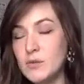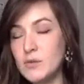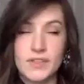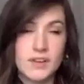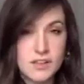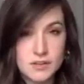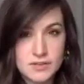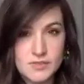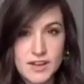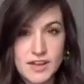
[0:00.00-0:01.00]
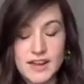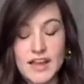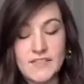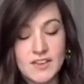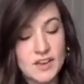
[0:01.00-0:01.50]
with a close friend,
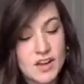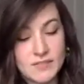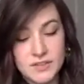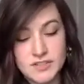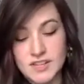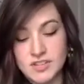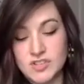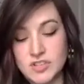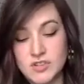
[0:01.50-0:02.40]
having a conversation.